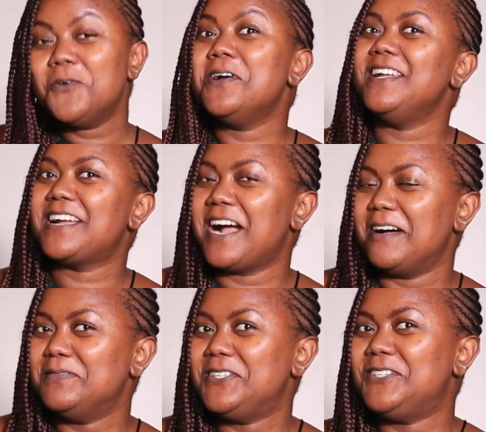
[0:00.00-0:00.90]
when it
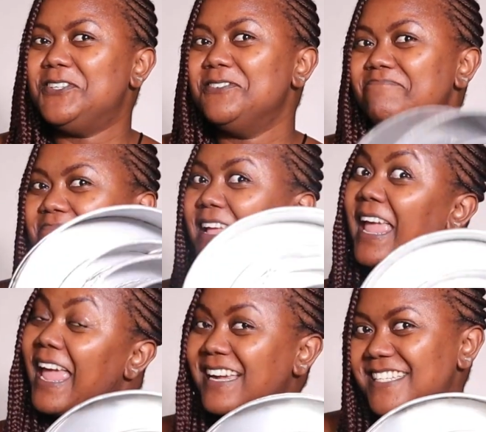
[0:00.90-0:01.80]
comes to
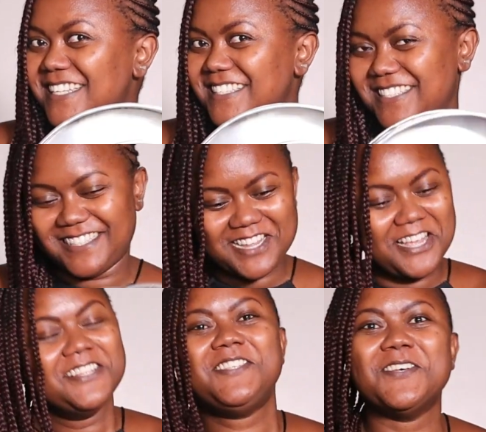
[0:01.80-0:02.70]
cake tins.
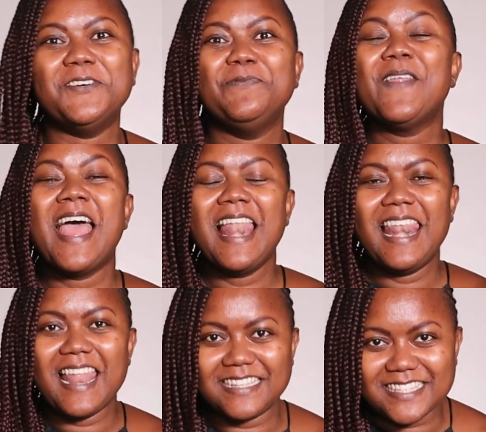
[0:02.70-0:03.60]
So
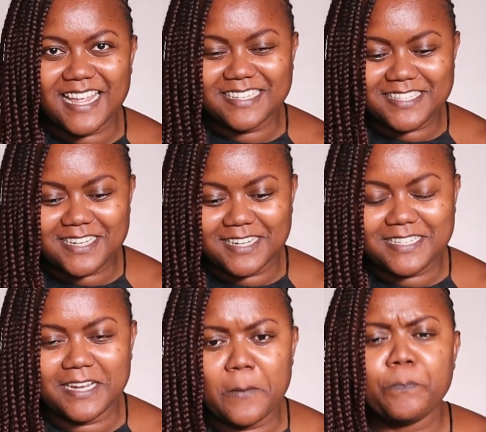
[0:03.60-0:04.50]
let's get
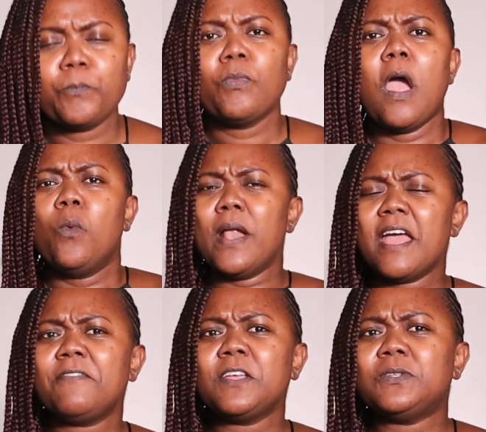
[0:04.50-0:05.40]
started.
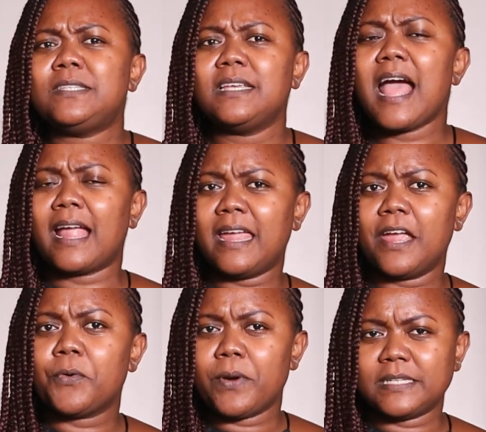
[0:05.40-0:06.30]
Whenever you see a
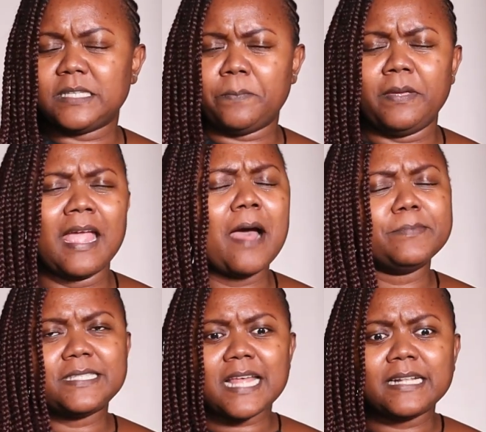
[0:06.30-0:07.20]
cake recipe, I'm
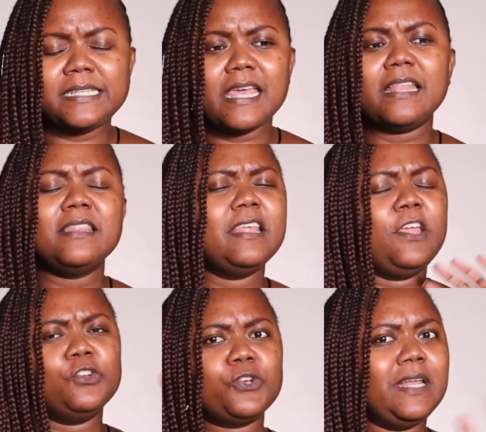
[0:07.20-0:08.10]
certain they
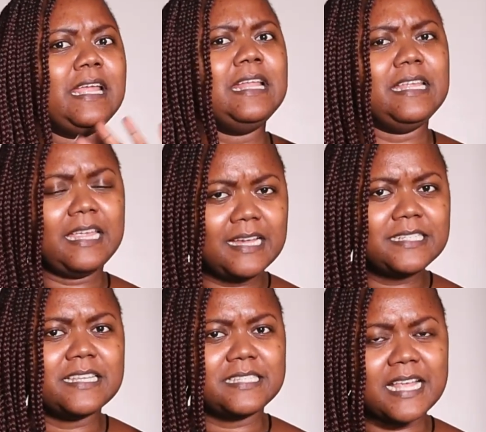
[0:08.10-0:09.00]
usually
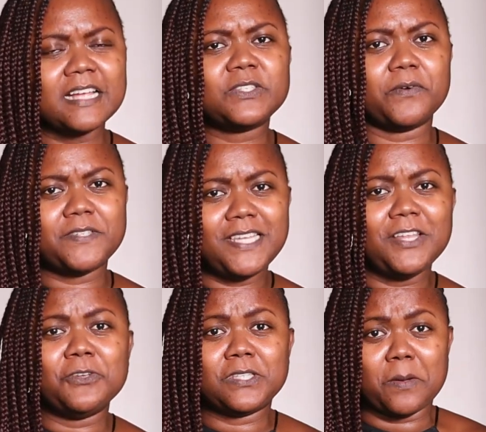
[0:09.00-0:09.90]
indicate the size of
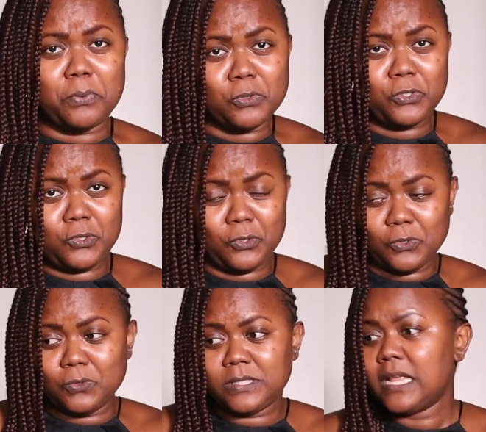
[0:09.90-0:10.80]
tin you're supposed to
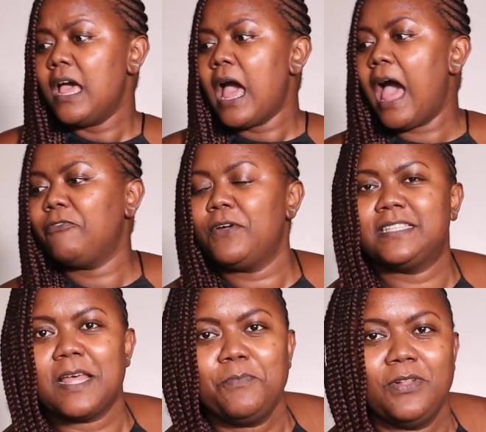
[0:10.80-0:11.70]
use. For
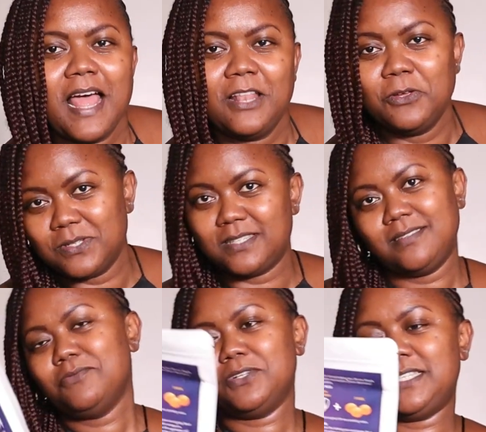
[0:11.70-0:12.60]
example, I'll
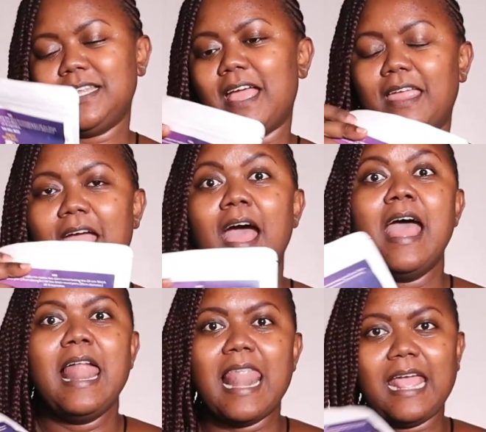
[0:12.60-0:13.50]
use what's near here.
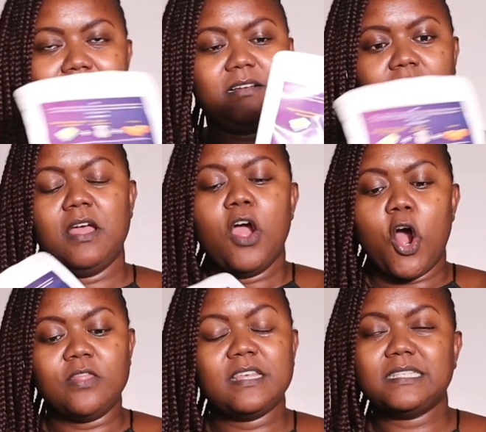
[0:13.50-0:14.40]
Like
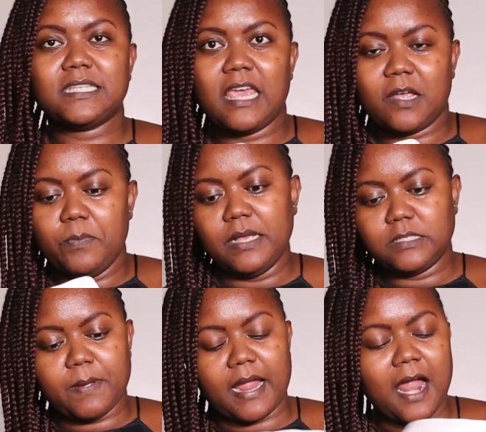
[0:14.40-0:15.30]
on this cake
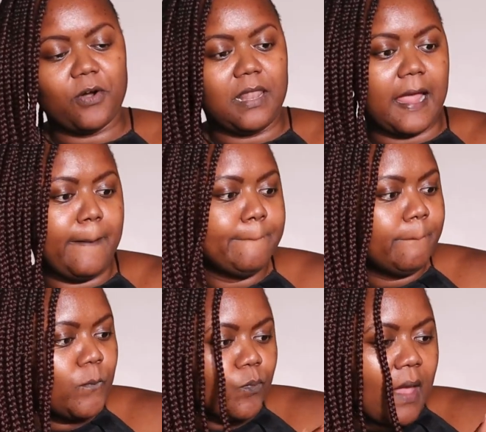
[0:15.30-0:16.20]
mix by Caroline,
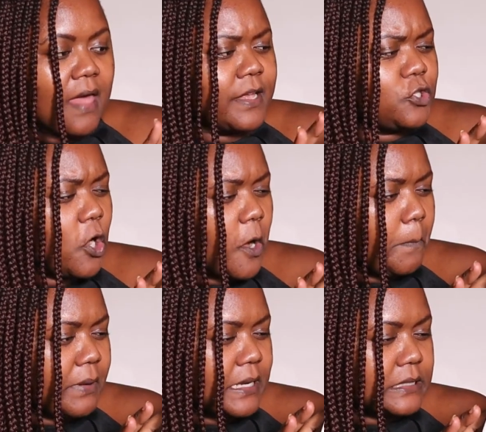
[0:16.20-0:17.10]
at the
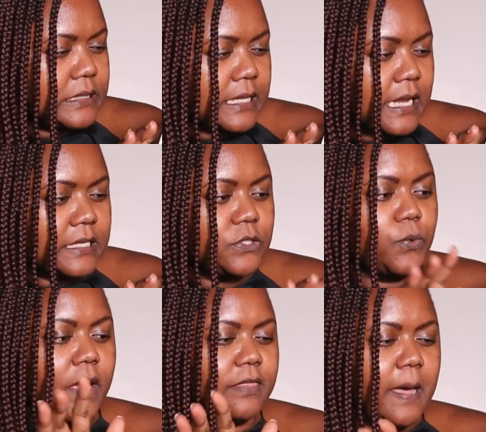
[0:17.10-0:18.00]
top it says you
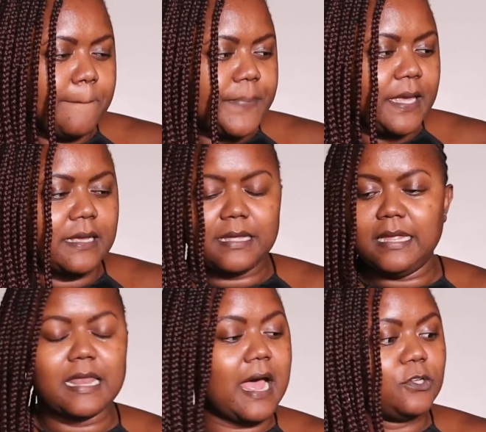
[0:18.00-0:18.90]
either bake
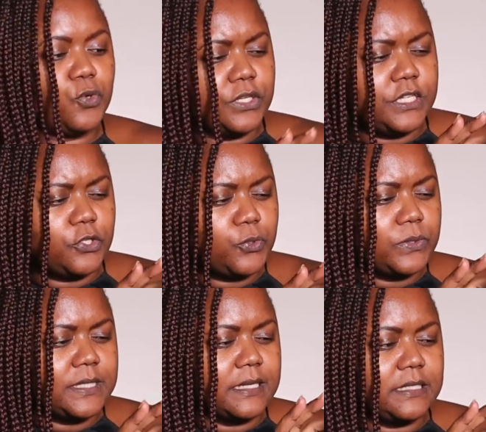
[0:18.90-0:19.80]
in a 22
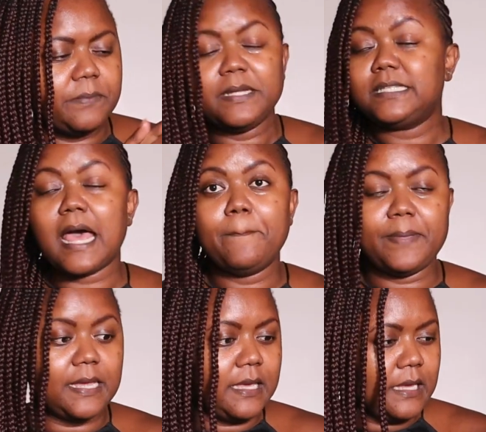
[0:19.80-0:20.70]
centimeter
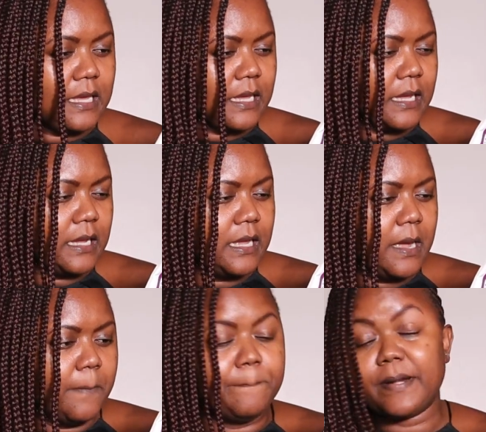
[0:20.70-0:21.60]
baking
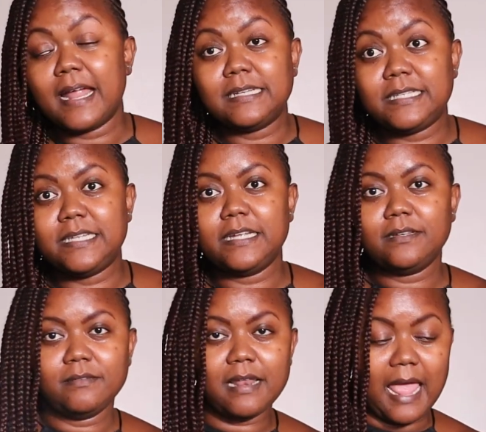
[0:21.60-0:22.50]
bread
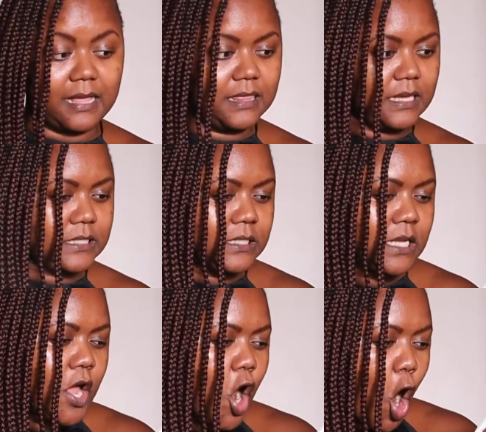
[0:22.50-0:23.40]
tin like this,
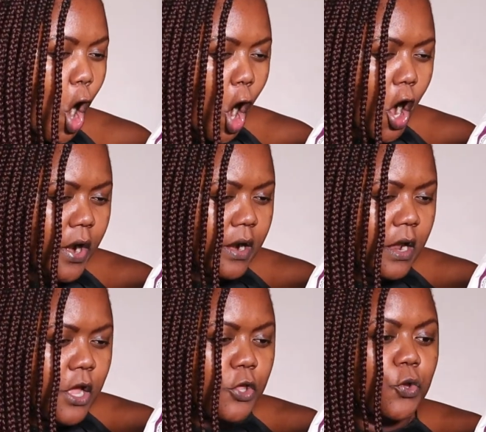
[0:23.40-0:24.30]
or
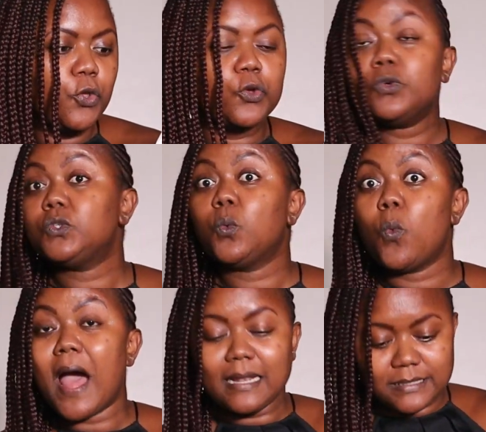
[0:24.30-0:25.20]
you use
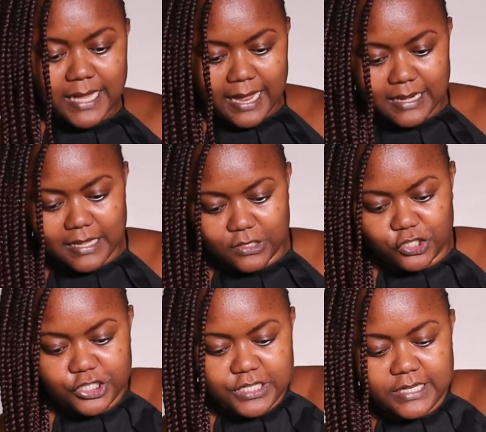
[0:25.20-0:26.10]
one
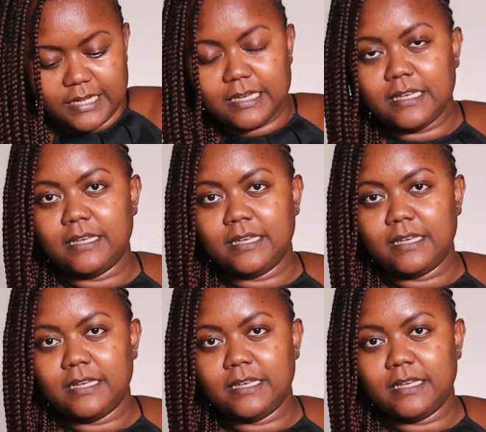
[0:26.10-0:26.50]
10-inch tin